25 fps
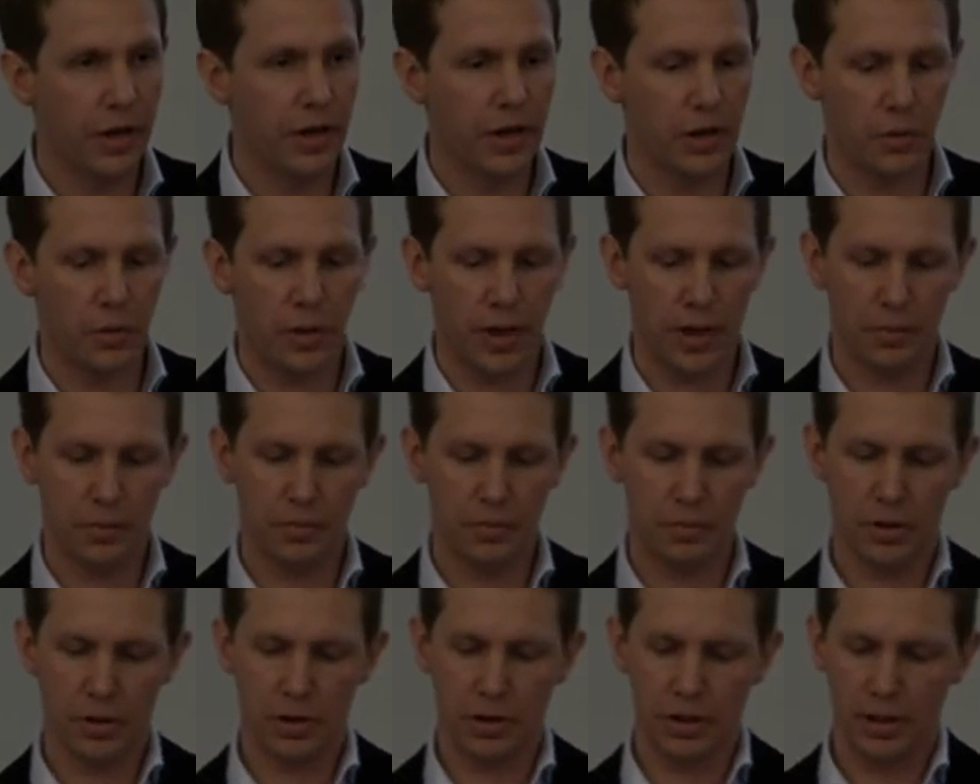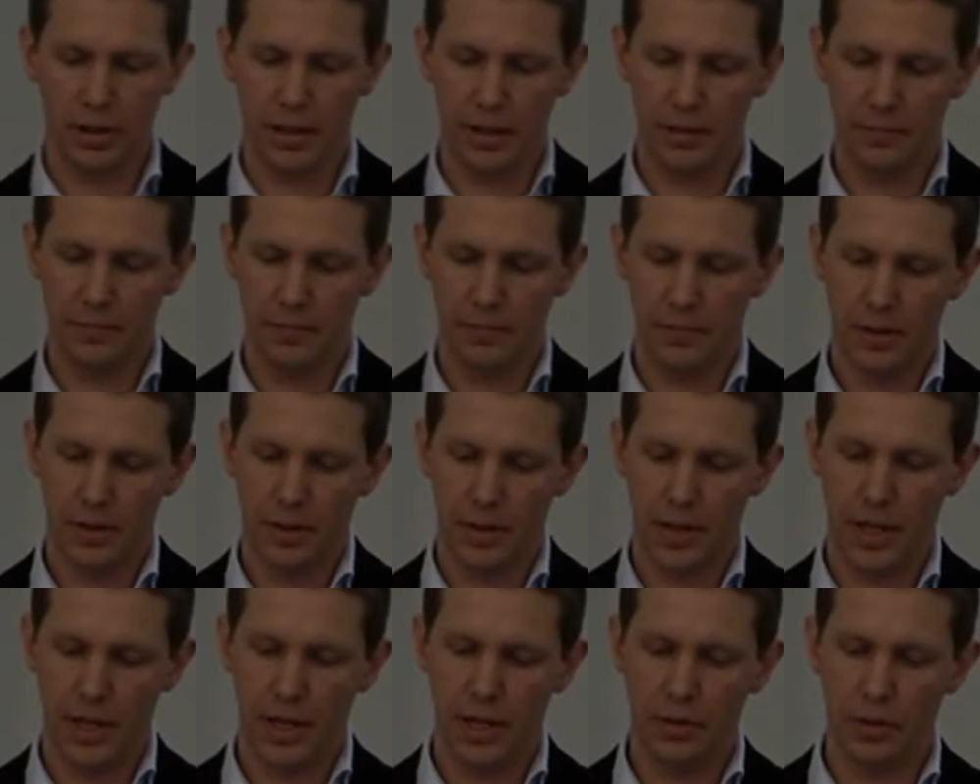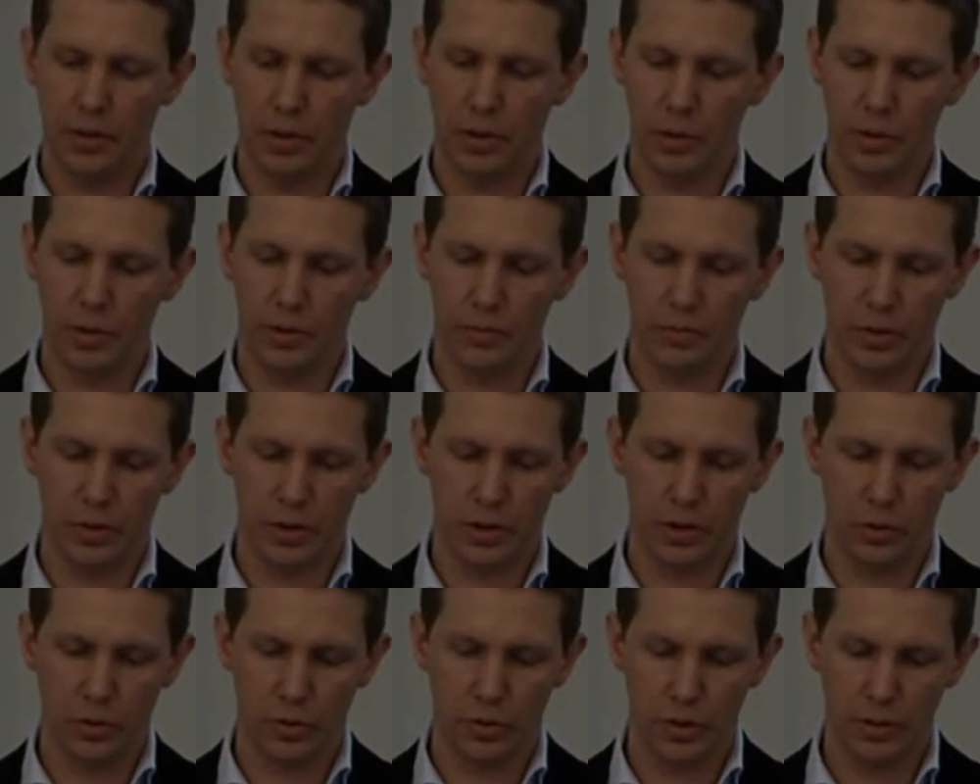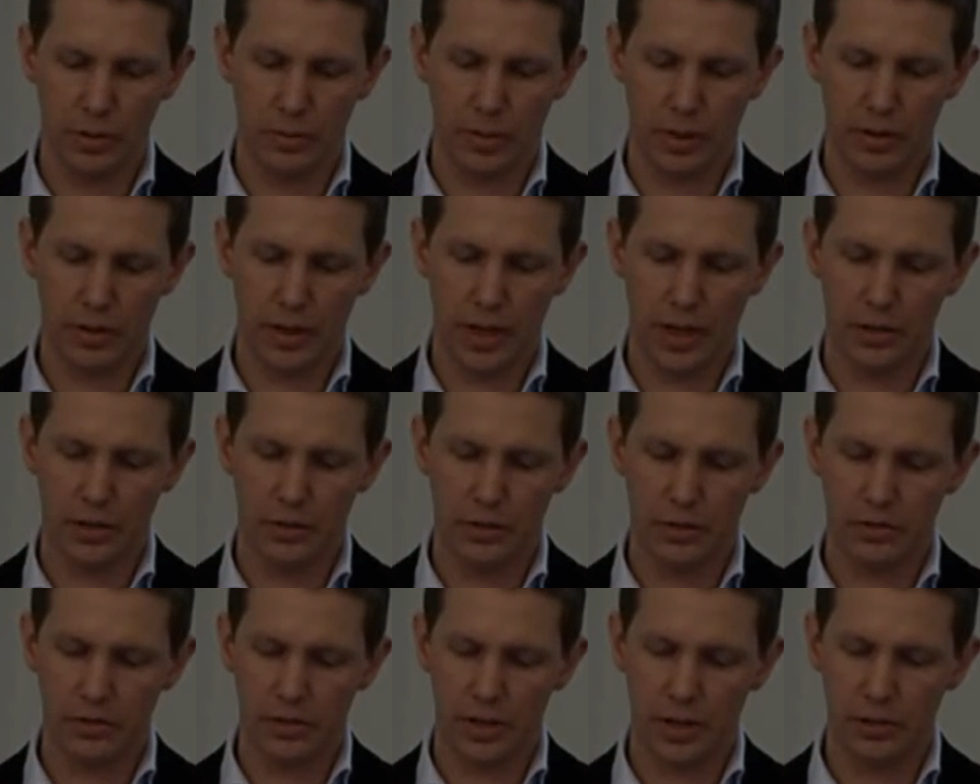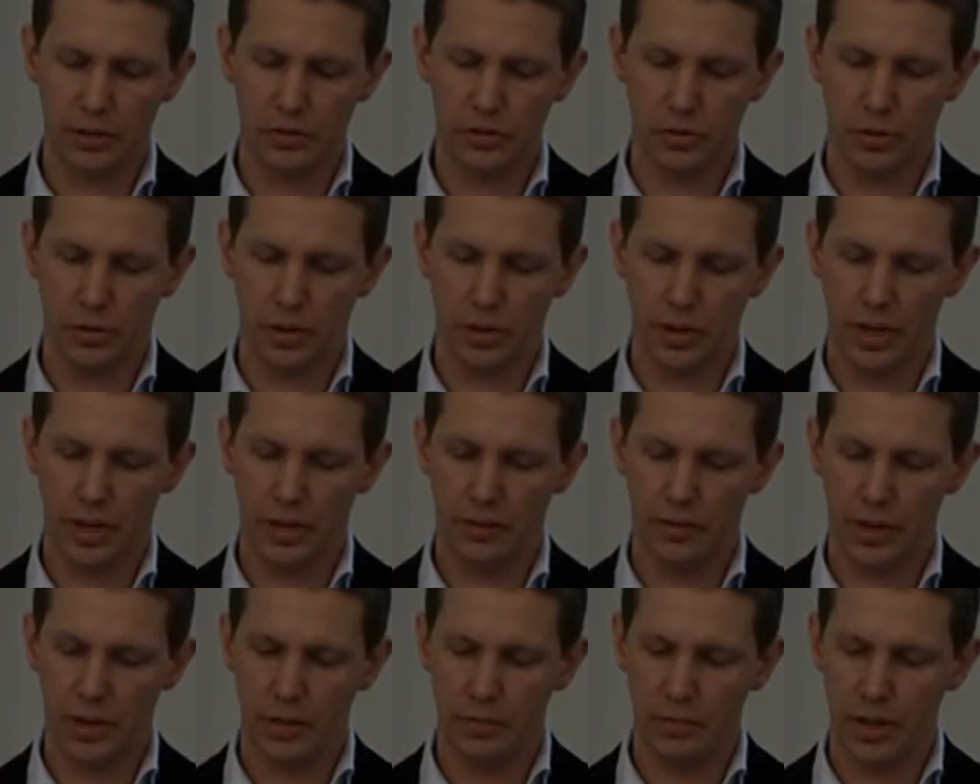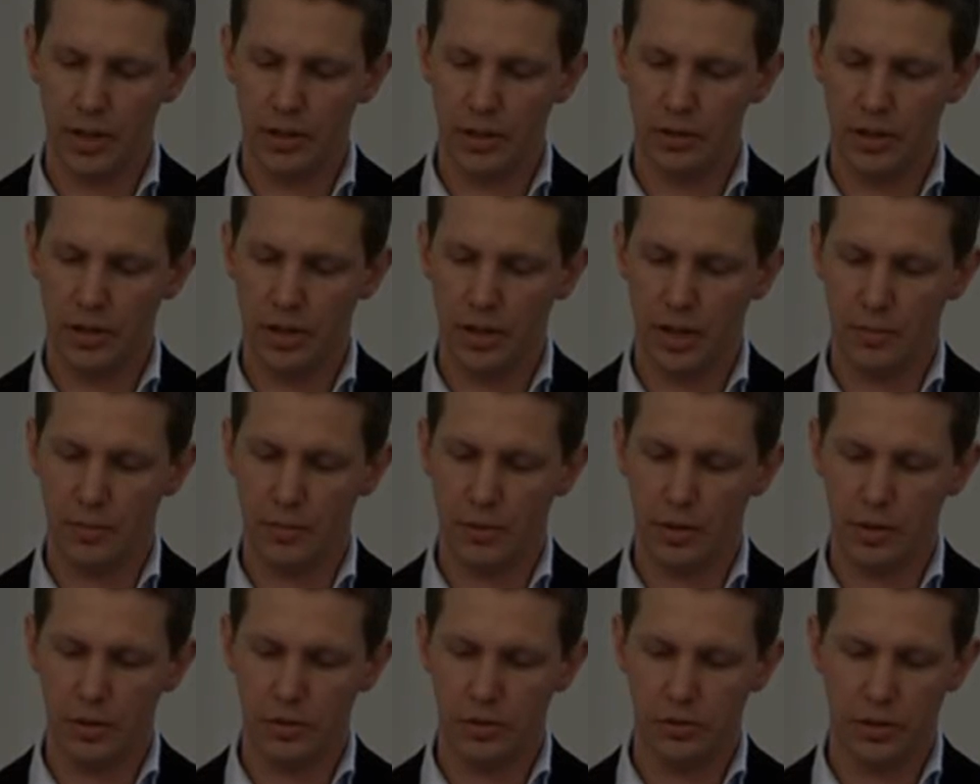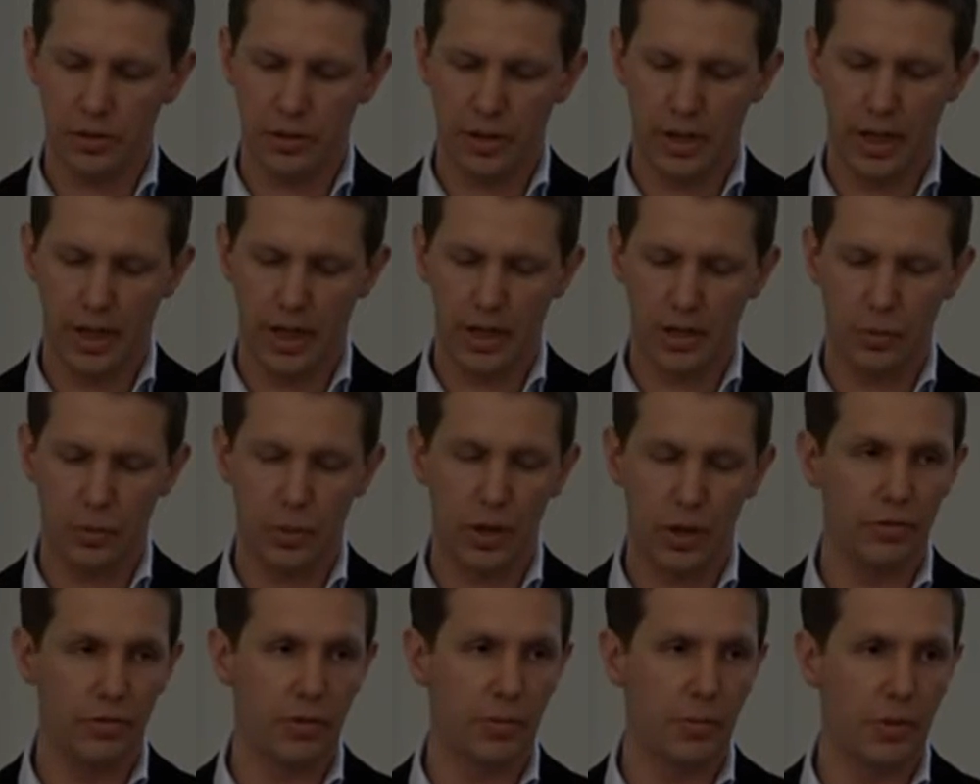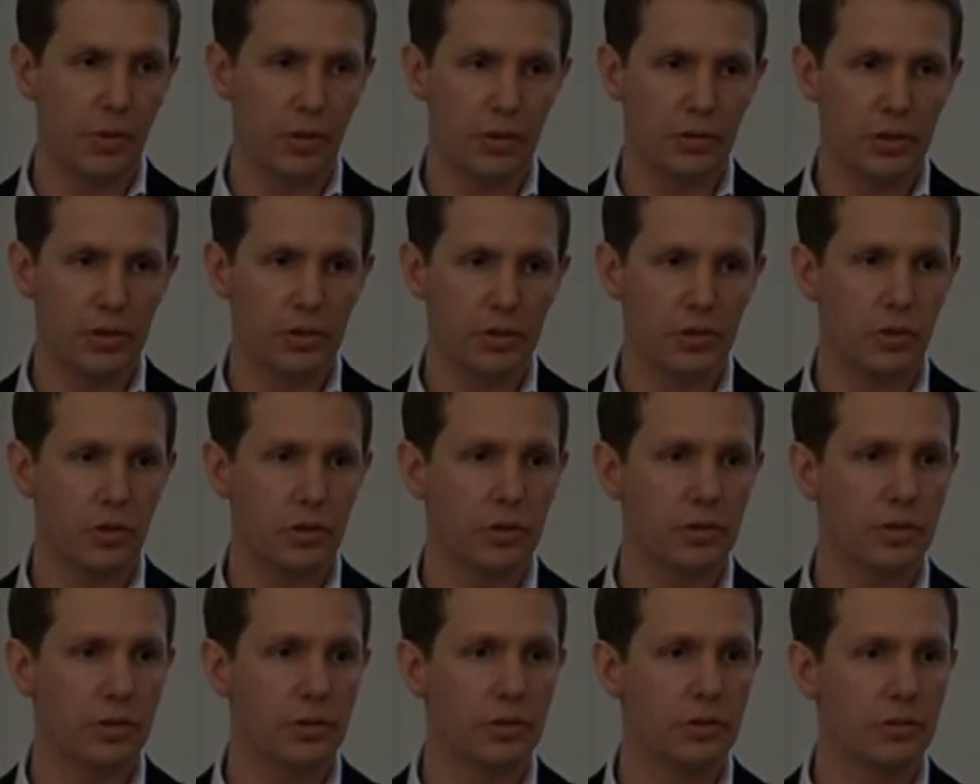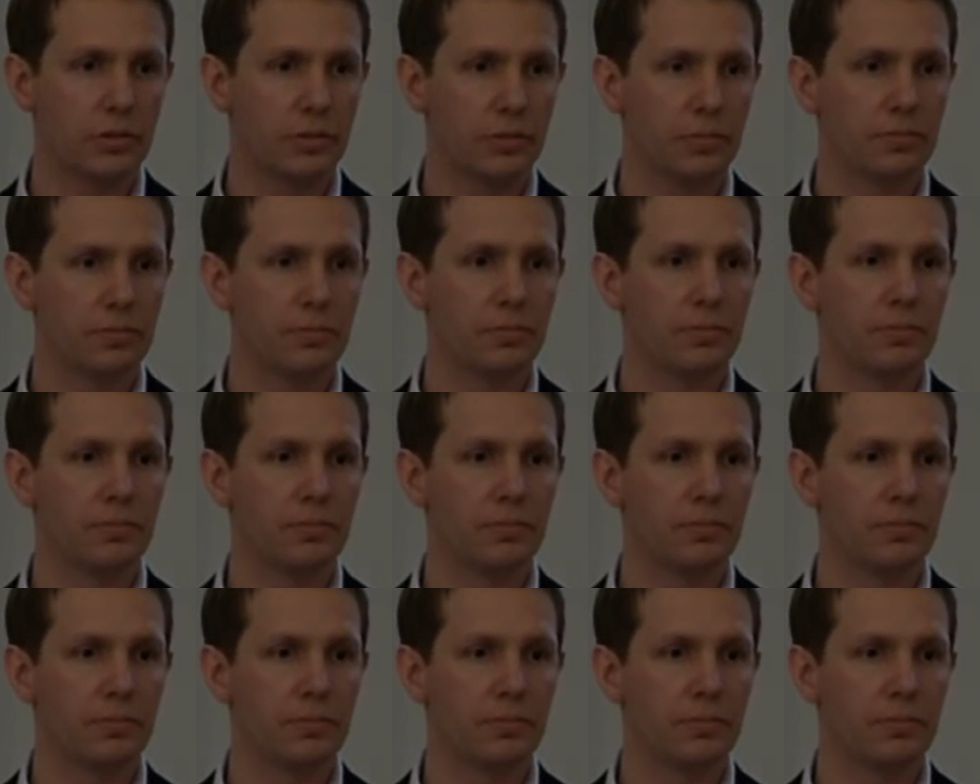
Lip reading: vary quite markedly, even when we are talking about countries that historically have had much in common concerning other welfare policy choices.